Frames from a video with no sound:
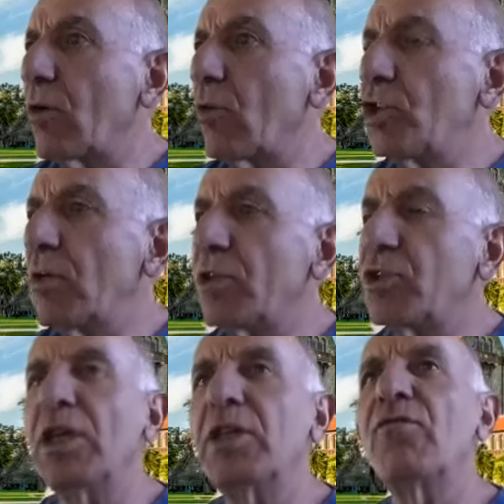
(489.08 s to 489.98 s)
question about
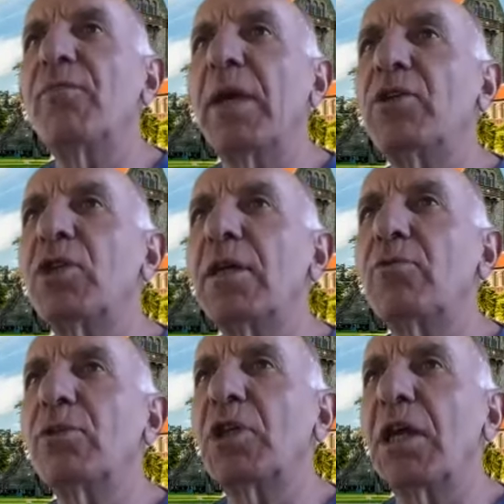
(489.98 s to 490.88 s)
change of major,
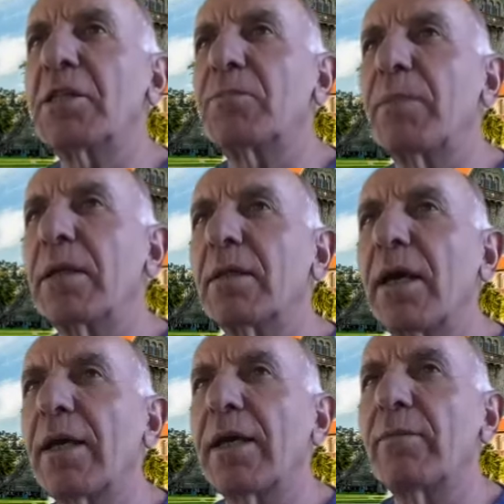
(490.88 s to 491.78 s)
which I expect
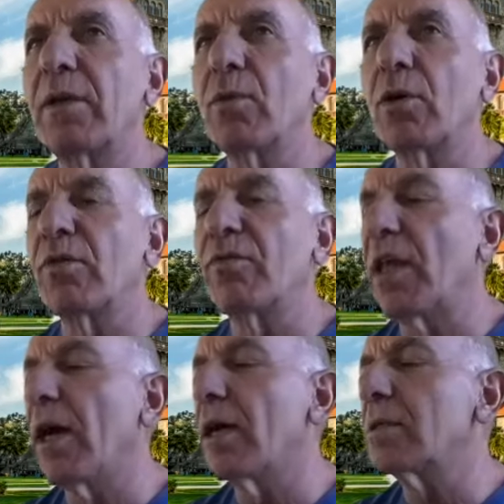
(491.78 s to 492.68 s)
there are going to be more of
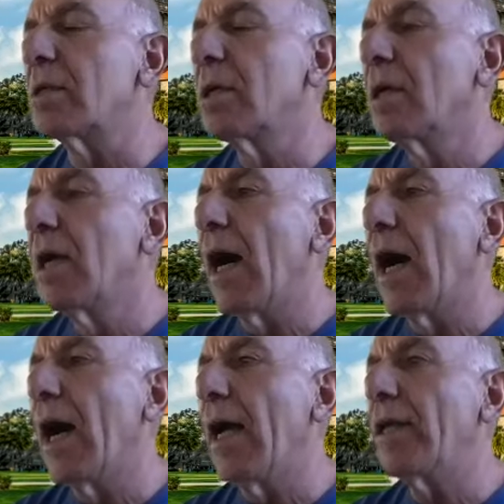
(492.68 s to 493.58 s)
that.
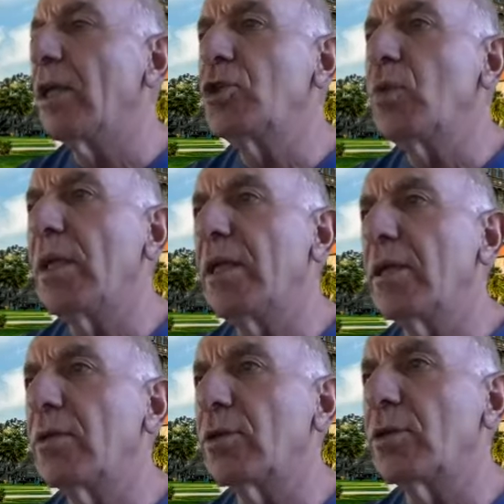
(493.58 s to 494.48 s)
Usually
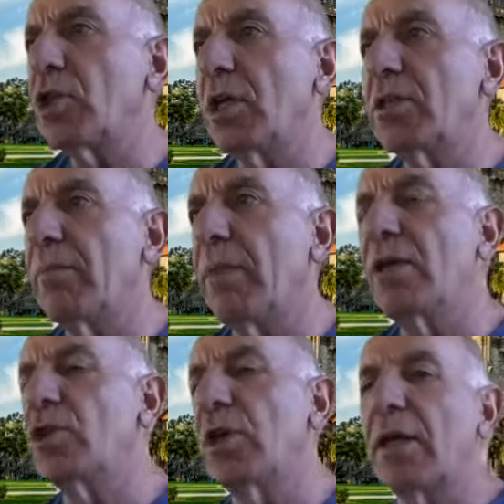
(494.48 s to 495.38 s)
you don't change a
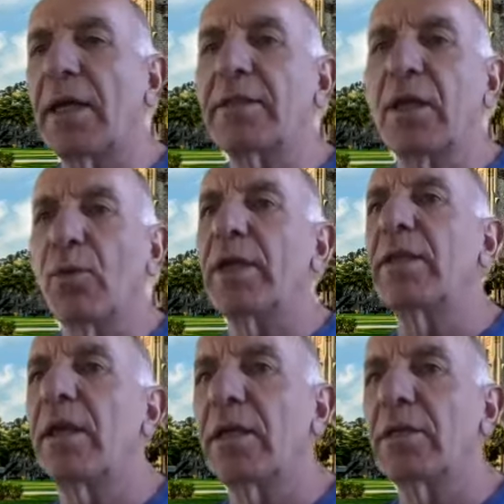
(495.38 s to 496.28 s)
major right away
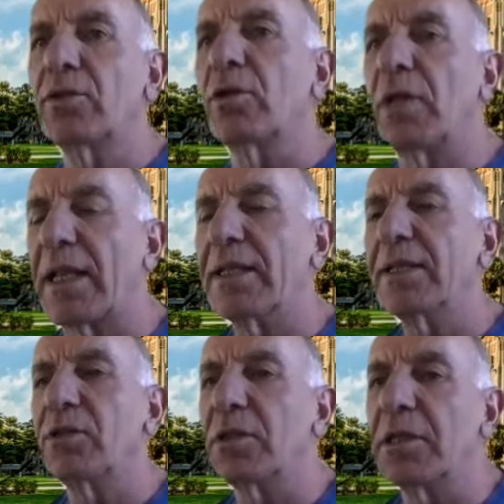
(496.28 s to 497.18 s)
there. So at
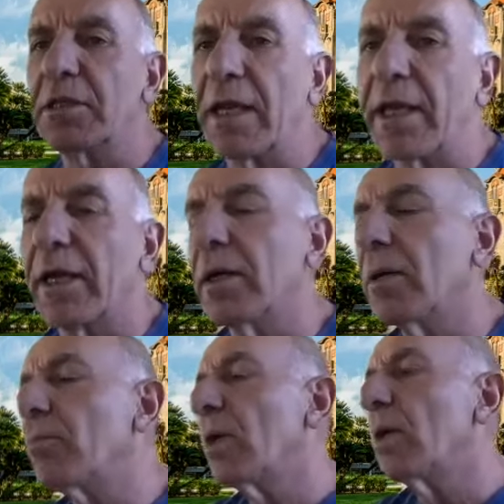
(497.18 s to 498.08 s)
least you need to take
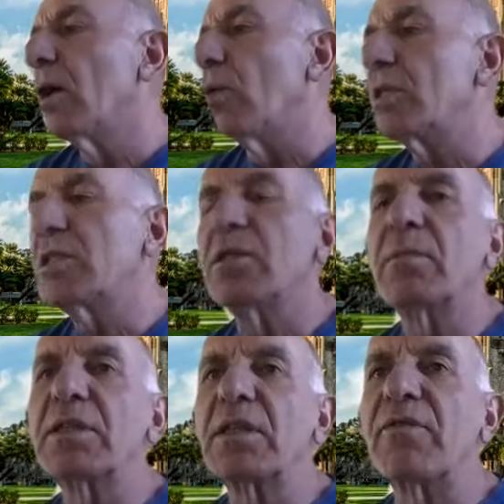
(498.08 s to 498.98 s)
one
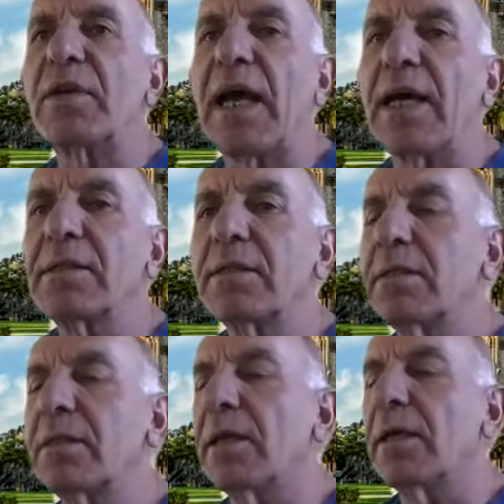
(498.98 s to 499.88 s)
semester of
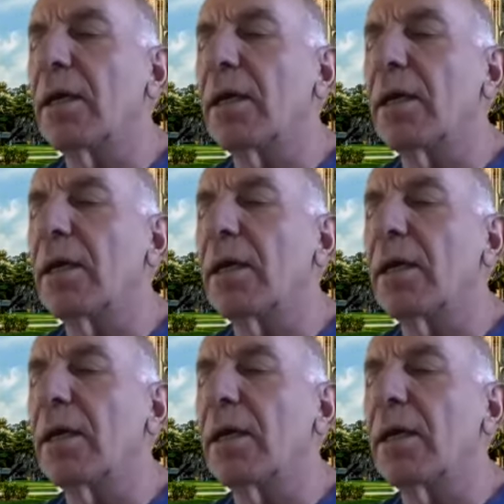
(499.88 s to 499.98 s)
classes